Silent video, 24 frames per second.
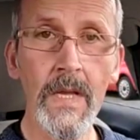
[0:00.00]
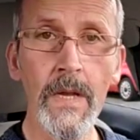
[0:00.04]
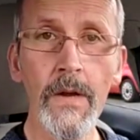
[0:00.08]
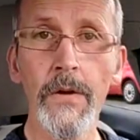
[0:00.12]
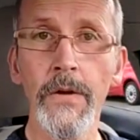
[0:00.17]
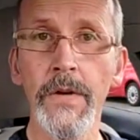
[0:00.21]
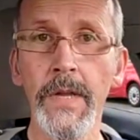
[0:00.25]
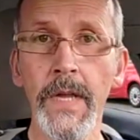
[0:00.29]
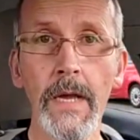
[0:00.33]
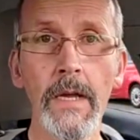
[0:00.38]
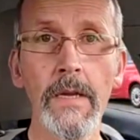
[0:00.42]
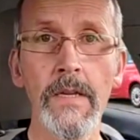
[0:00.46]

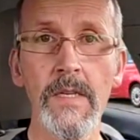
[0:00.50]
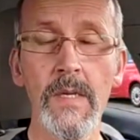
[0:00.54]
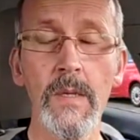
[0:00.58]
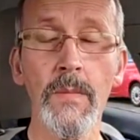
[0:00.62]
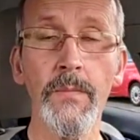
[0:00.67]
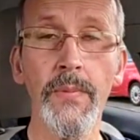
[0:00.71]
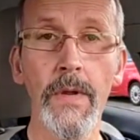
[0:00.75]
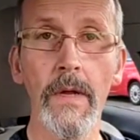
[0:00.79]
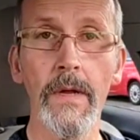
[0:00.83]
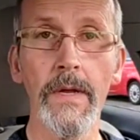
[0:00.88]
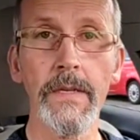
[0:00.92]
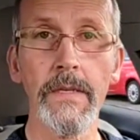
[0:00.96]
our gas
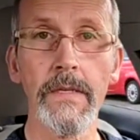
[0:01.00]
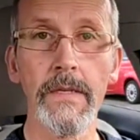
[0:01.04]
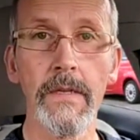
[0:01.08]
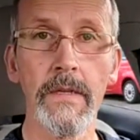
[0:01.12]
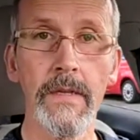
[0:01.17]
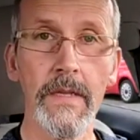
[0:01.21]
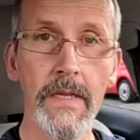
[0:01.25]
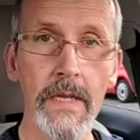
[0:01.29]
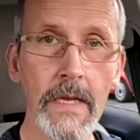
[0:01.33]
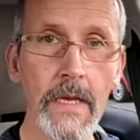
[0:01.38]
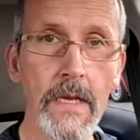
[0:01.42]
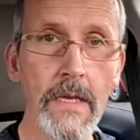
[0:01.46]
supplies.
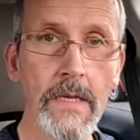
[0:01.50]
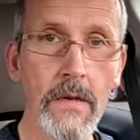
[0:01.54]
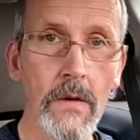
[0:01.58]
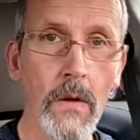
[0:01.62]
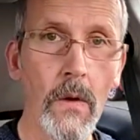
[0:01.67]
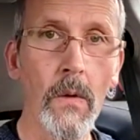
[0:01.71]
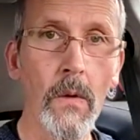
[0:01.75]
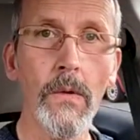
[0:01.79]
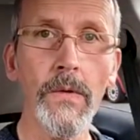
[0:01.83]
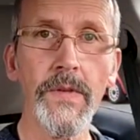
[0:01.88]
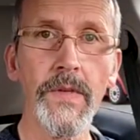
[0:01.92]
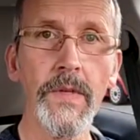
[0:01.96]
These
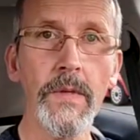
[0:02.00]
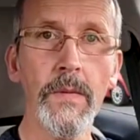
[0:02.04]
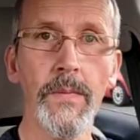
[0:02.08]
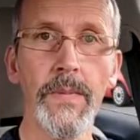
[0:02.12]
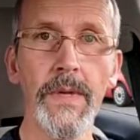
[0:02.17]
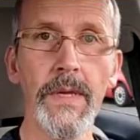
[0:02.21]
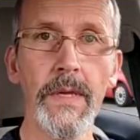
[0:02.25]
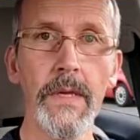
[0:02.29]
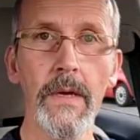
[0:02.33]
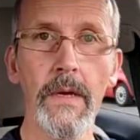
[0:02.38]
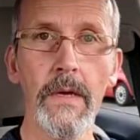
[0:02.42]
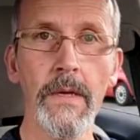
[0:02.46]
ought to
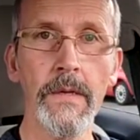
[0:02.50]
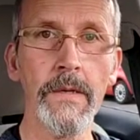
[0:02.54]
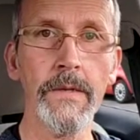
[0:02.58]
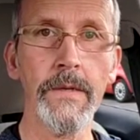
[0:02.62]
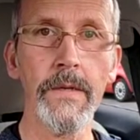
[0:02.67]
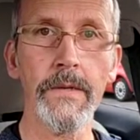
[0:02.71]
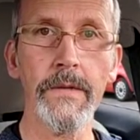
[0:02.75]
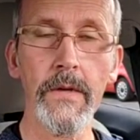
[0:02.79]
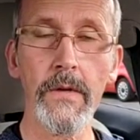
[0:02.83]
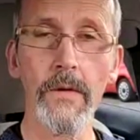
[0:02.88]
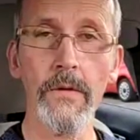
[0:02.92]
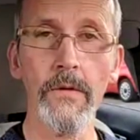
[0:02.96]
be
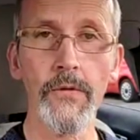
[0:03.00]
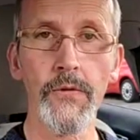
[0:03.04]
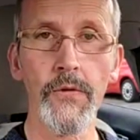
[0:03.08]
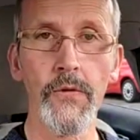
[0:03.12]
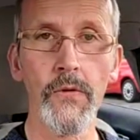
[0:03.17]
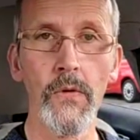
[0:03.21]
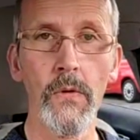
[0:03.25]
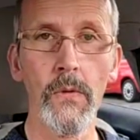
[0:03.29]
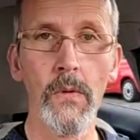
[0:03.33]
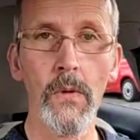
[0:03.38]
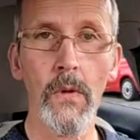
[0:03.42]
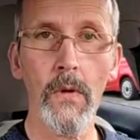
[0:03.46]
under the
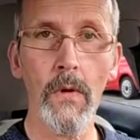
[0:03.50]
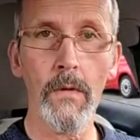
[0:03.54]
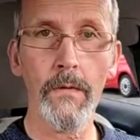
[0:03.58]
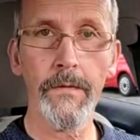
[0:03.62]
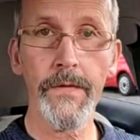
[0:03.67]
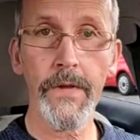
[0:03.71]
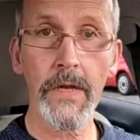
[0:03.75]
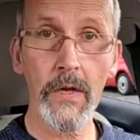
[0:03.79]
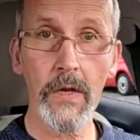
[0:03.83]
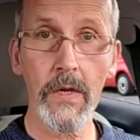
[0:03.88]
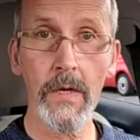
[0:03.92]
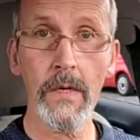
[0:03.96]
control
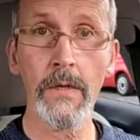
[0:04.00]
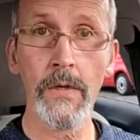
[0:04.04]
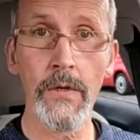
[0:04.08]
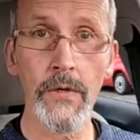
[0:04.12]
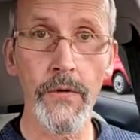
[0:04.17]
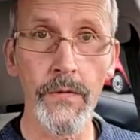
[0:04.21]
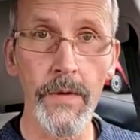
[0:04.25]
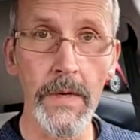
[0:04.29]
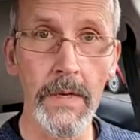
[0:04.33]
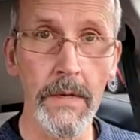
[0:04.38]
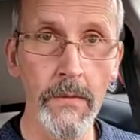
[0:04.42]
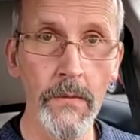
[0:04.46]
of the
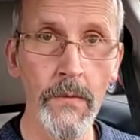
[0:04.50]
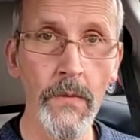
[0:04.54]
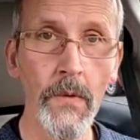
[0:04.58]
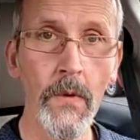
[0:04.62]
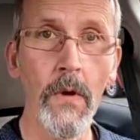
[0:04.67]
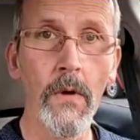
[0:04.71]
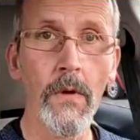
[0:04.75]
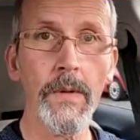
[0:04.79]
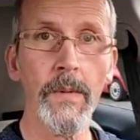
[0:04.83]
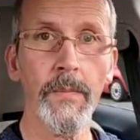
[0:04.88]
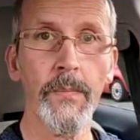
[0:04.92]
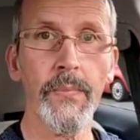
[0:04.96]
country,
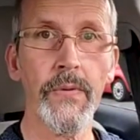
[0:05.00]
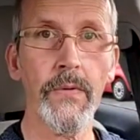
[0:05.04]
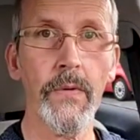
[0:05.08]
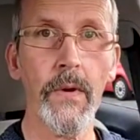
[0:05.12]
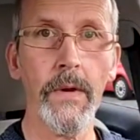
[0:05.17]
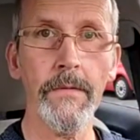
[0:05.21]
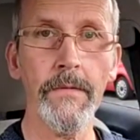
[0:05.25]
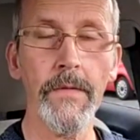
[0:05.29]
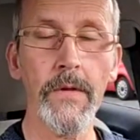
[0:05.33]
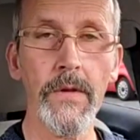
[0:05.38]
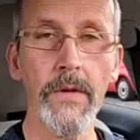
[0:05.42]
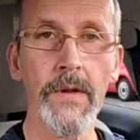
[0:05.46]
not
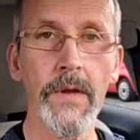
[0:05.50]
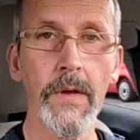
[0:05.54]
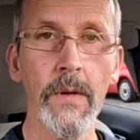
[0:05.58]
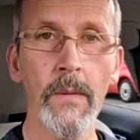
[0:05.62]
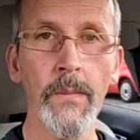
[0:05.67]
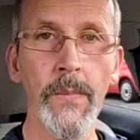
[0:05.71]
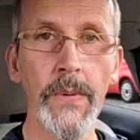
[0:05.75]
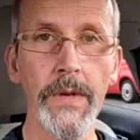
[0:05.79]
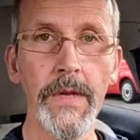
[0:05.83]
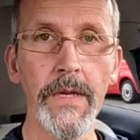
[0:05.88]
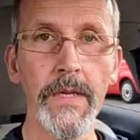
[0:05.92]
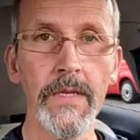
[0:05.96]
private
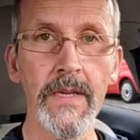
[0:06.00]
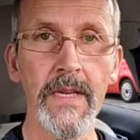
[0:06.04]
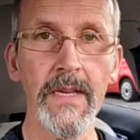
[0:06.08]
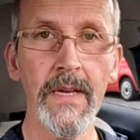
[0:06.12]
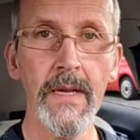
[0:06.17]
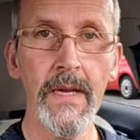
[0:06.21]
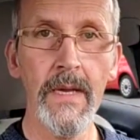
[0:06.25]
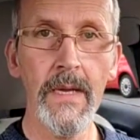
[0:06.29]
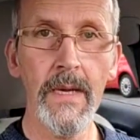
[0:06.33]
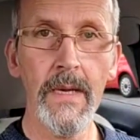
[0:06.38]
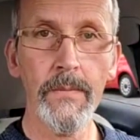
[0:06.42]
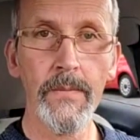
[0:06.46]
companies.
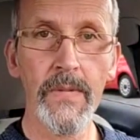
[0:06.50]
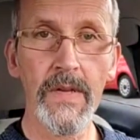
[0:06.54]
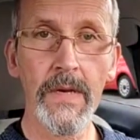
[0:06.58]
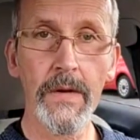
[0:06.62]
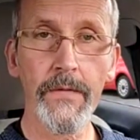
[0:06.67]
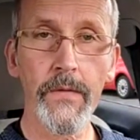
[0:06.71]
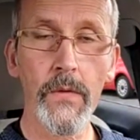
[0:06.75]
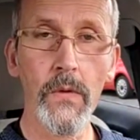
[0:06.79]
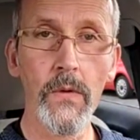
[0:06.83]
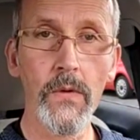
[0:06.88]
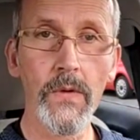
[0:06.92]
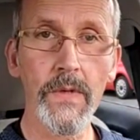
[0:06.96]
But
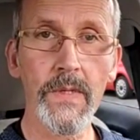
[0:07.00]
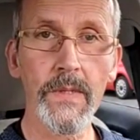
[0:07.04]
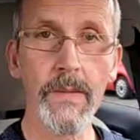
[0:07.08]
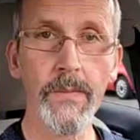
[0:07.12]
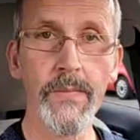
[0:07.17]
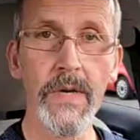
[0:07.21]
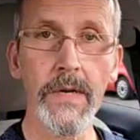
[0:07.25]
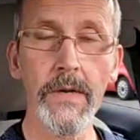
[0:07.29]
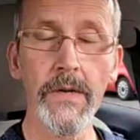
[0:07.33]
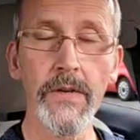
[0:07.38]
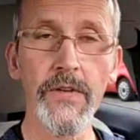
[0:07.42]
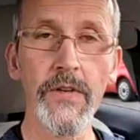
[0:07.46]
of course, the
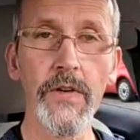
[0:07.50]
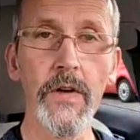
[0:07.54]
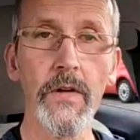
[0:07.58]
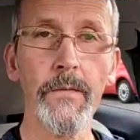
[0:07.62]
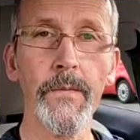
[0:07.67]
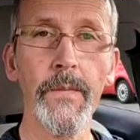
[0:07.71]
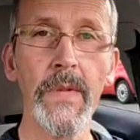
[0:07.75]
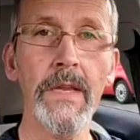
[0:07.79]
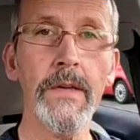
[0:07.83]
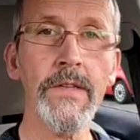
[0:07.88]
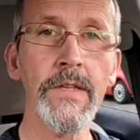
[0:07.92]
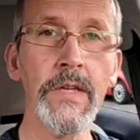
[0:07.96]
British
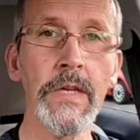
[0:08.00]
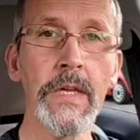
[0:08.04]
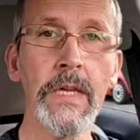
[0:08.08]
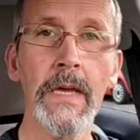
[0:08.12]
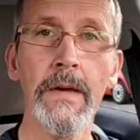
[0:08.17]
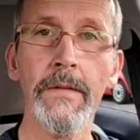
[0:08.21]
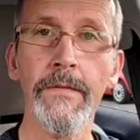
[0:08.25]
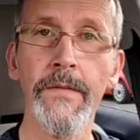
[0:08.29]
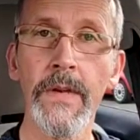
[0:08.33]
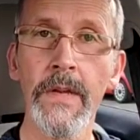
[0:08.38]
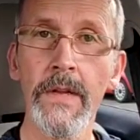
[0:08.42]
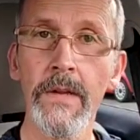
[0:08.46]
government has
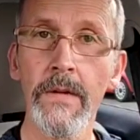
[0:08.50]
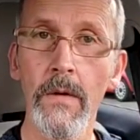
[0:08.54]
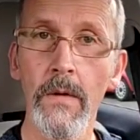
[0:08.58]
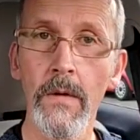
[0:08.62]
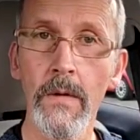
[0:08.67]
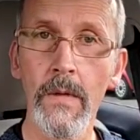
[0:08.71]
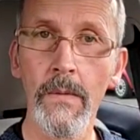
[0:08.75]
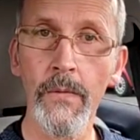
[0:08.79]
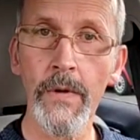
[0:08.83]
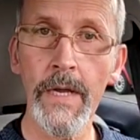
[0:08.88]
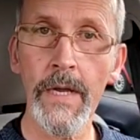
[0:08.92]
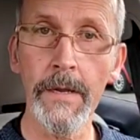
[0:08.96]
given it
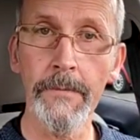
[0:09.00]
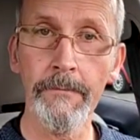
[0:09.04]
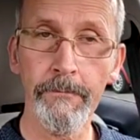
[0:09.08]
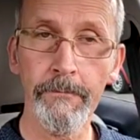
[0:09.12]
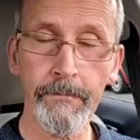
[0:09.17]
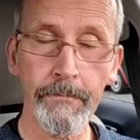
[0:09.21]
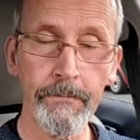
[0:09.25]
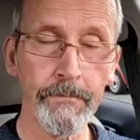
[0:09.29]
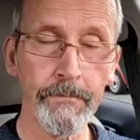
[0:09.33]
all away.